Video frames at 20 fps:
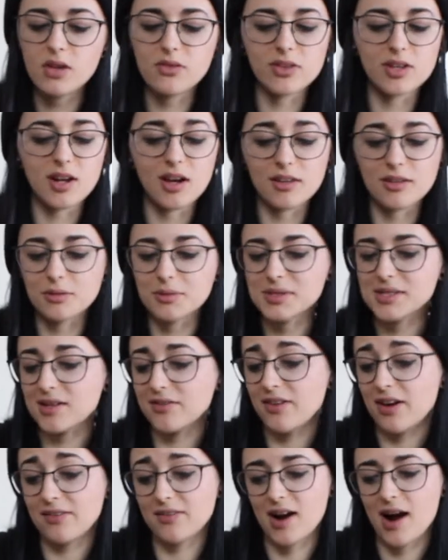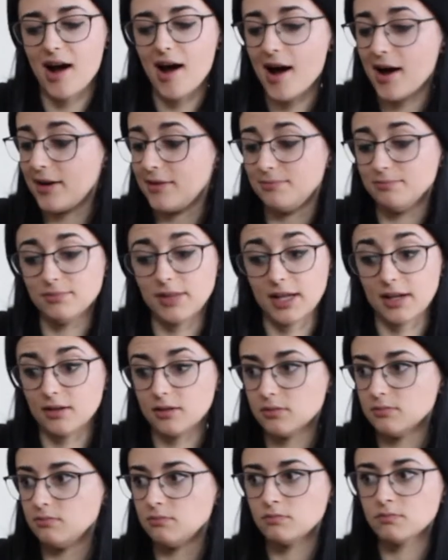than other ones I've ever had, like
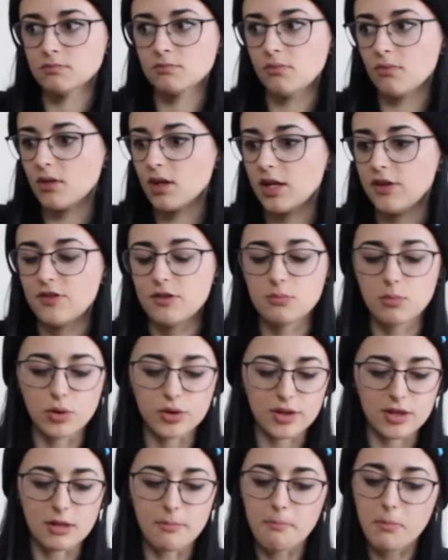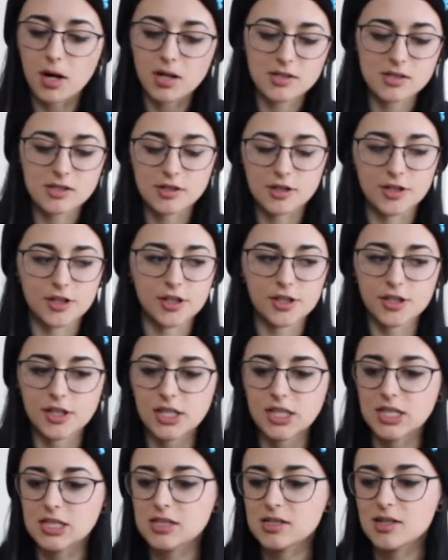even more than the monster
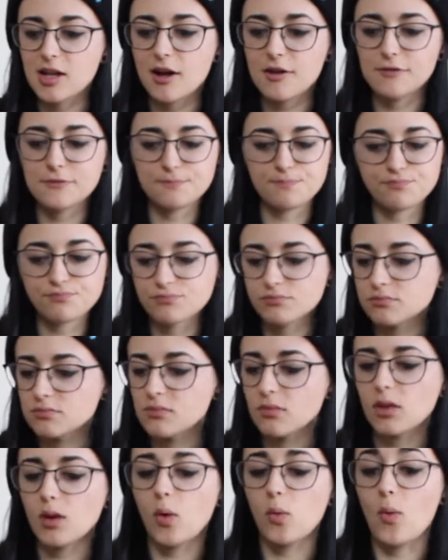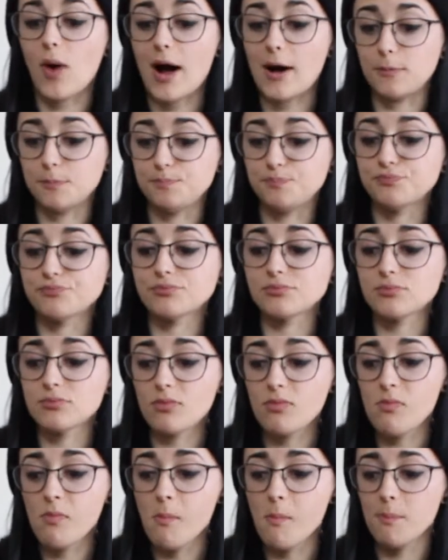cookie and stuff. Wow.
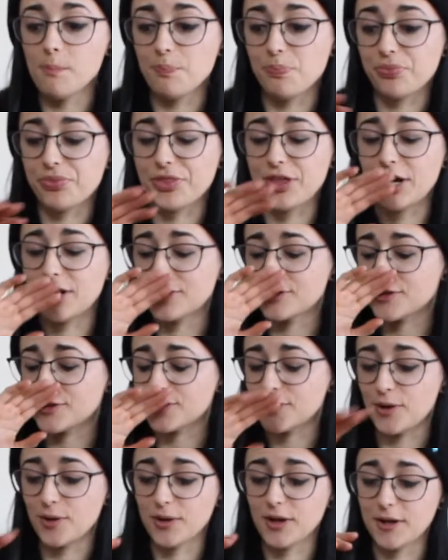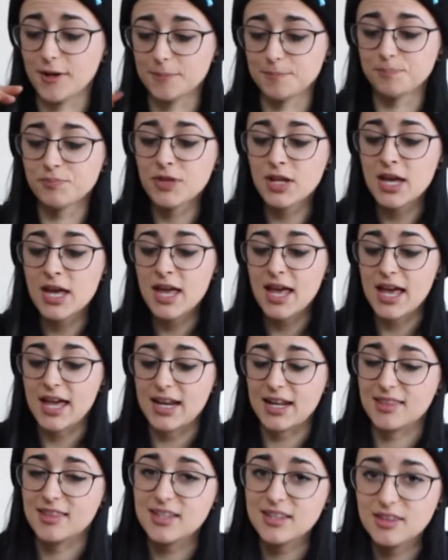They're so good. And
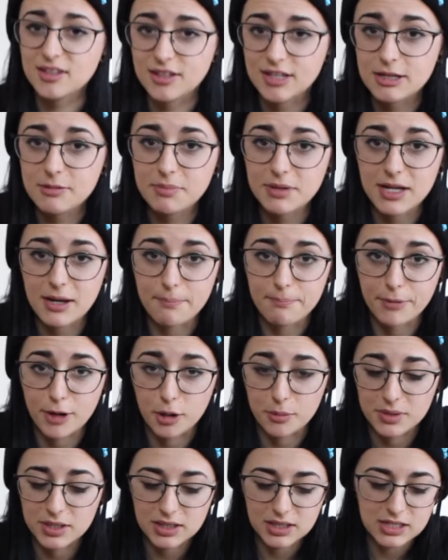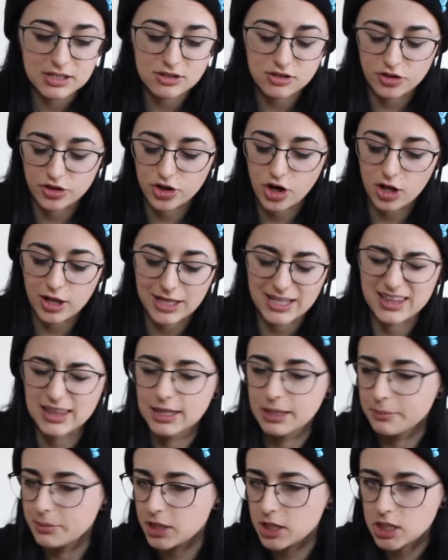I think they're keeping them permanently so they're not like
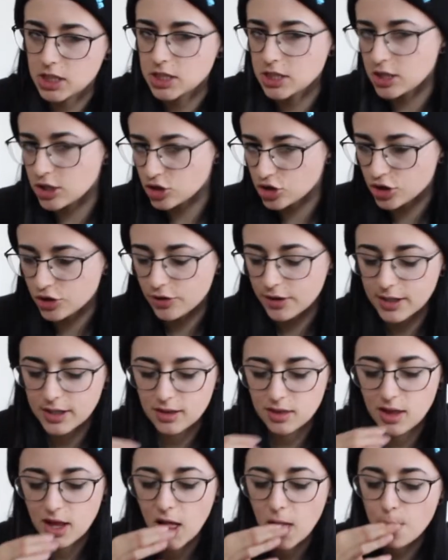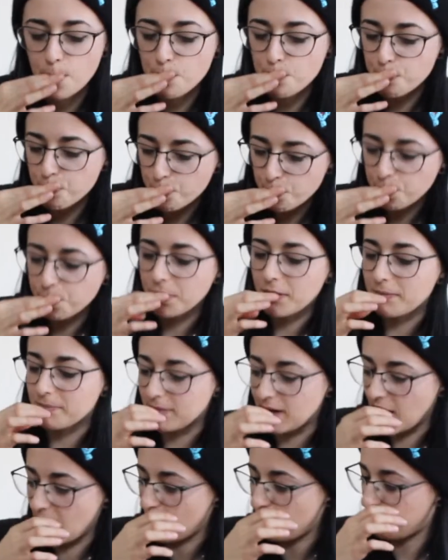limited edition or anything.
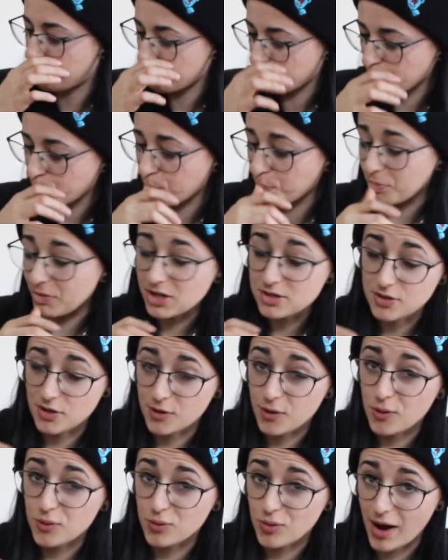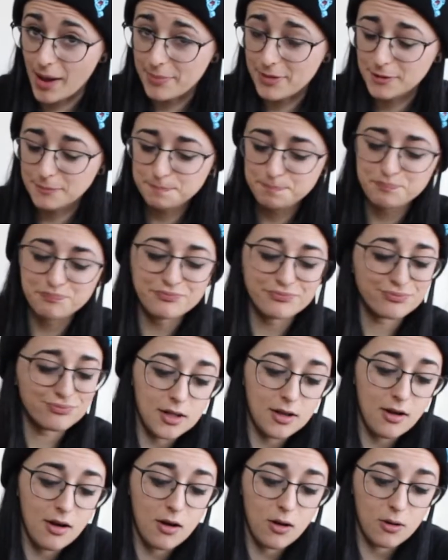But, so go grab them.
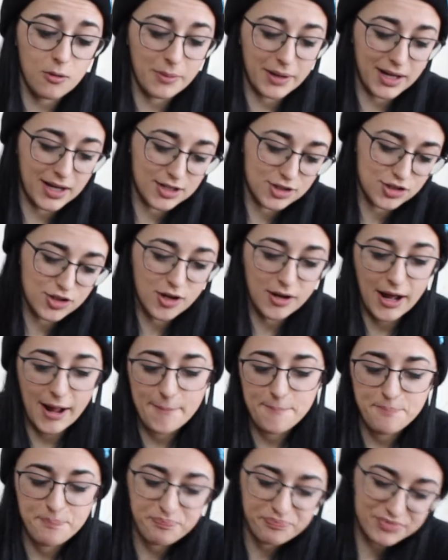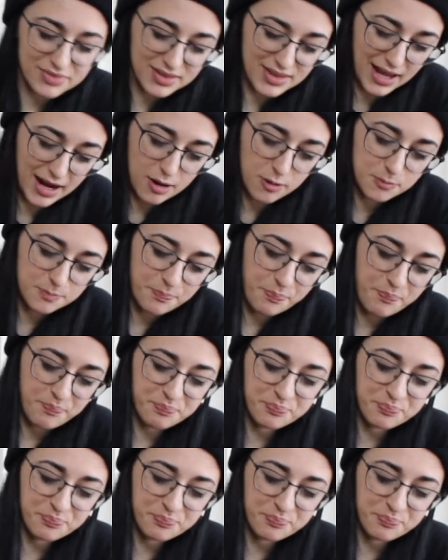Oh my gosh. Okay, now